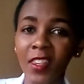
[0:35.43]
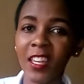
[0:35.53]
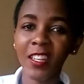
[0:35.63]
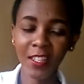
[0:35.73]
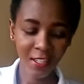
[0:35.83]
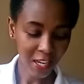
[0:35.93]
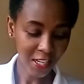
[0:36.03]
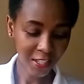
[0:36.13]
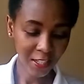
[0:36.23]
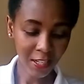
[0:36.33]
It's
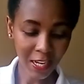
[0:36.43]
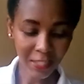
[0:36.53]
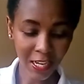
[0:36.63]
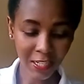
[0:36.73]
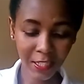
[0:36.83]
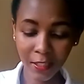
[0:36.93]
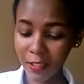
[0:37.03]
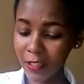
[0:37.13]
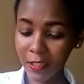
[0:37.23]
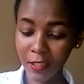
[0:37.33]
a satin
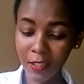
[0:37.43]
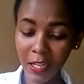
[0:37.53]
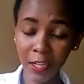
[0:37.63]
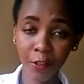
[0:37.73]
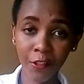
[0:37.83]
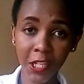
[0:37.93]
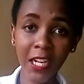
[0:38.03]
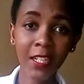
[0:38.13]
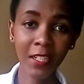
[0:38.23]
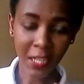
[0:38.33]
silk kind of
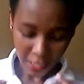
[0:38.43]
shirt.